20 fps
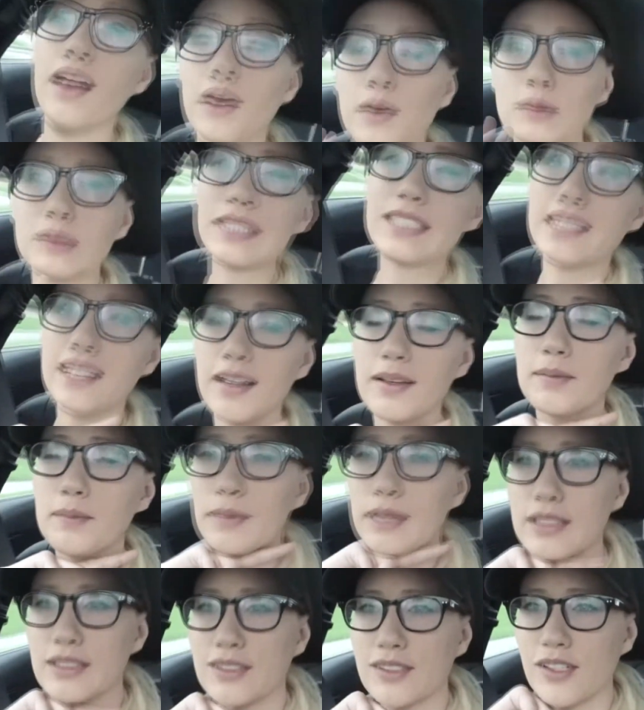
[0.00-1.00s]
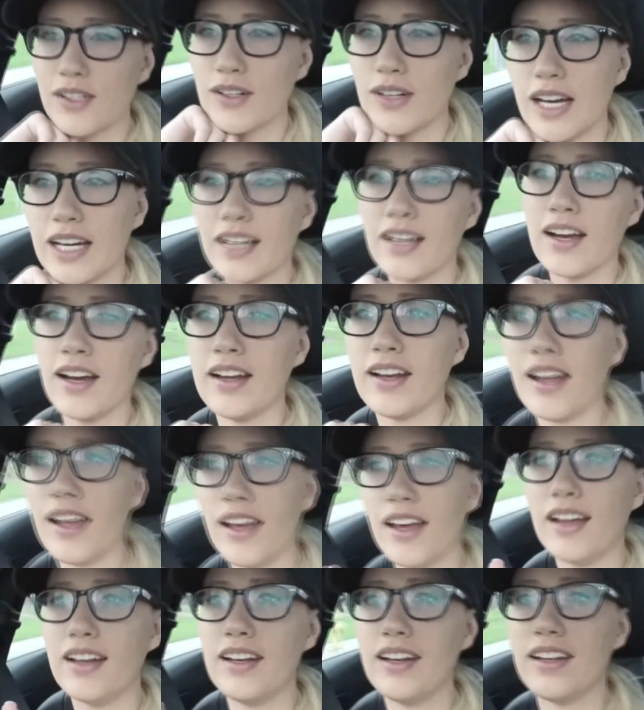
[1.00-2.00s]
What's up? So I kind of
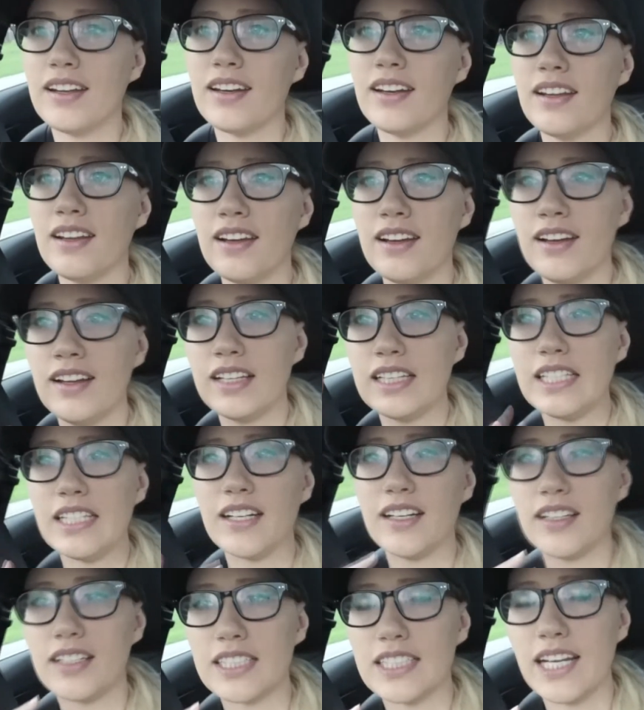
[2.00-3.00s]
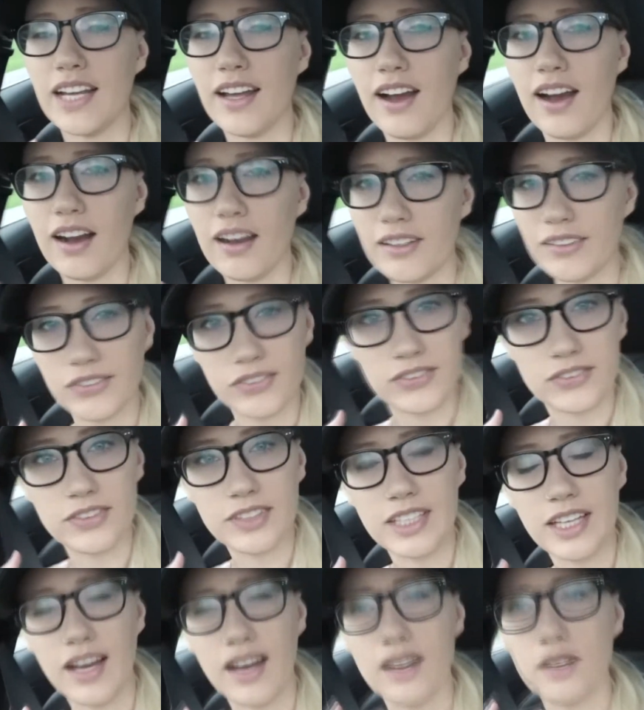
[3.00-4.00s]
ended the other day off
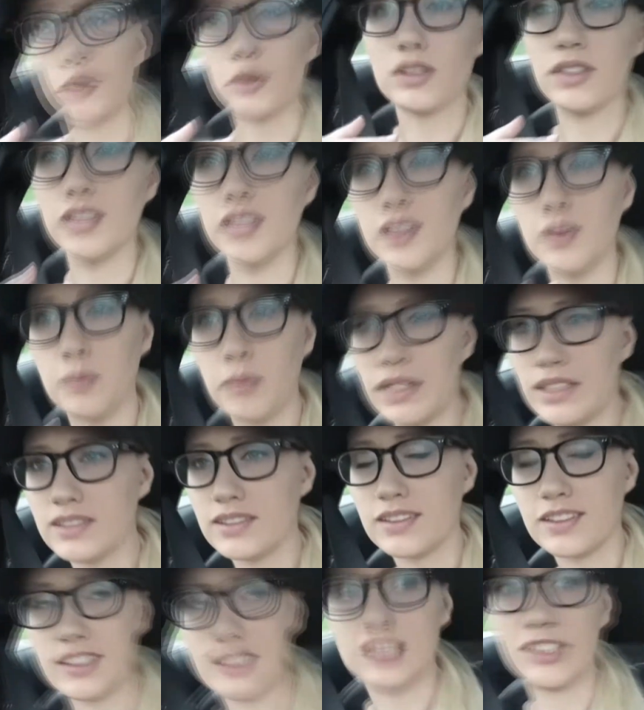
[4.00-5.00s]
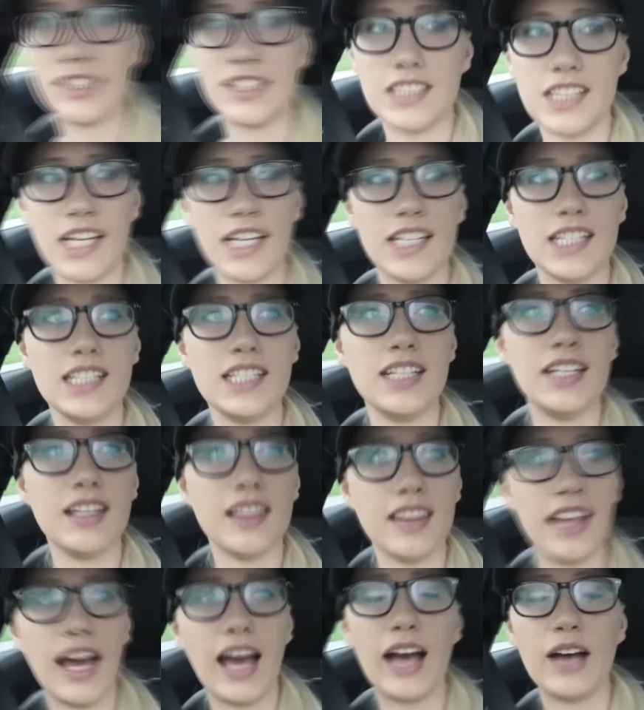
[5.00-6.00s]
really awkwardly, basically just
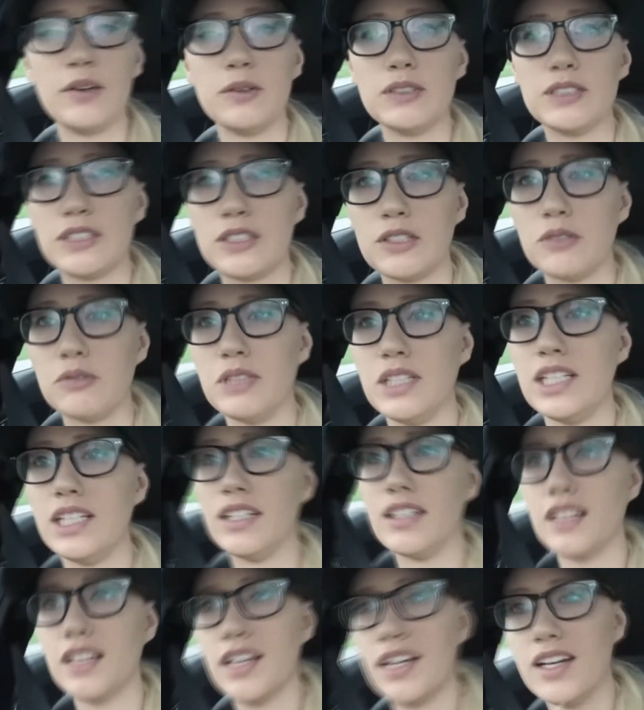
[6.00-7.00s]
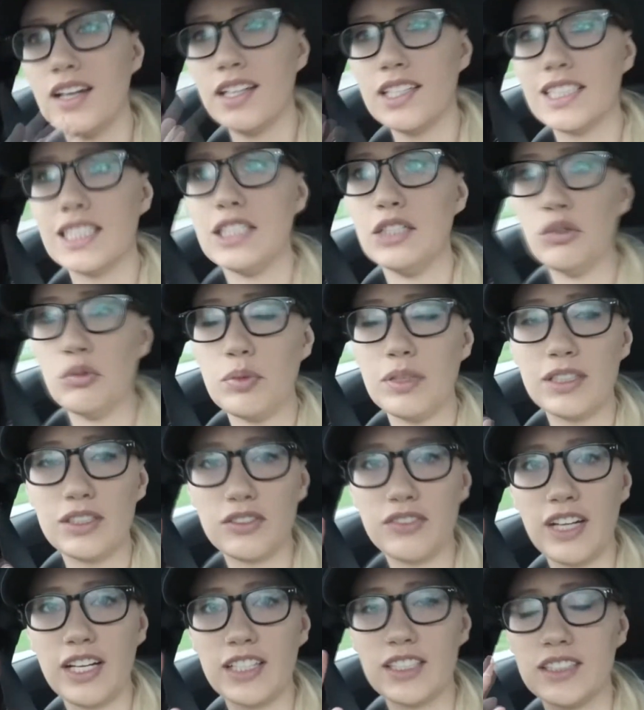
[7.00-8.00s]
saying that I was going to do a bunch
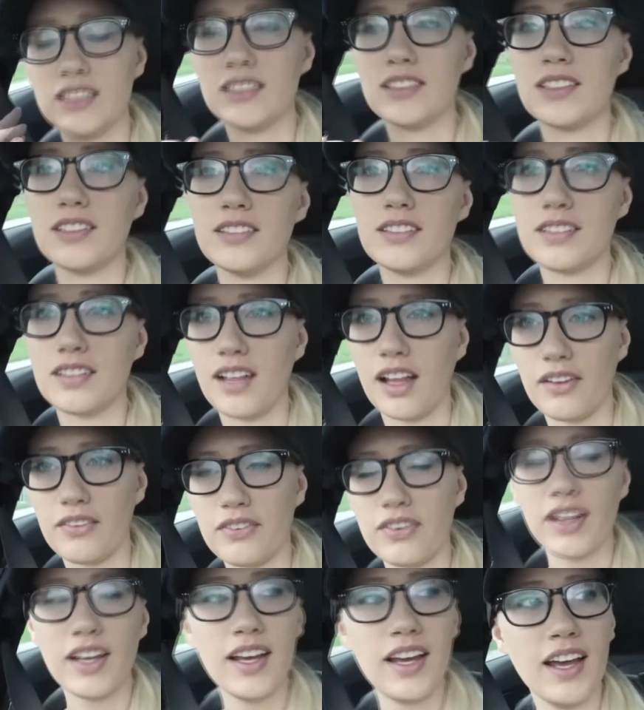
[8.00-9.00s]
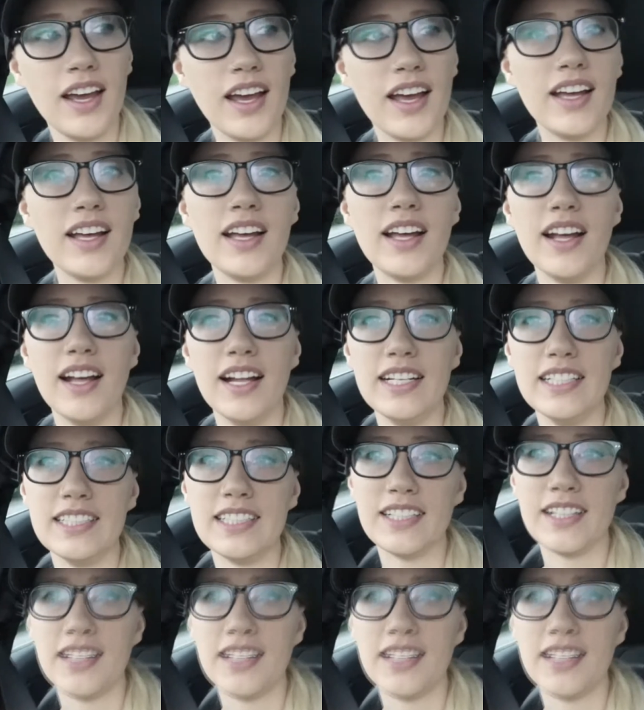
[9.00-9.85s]
of errands and stuff. And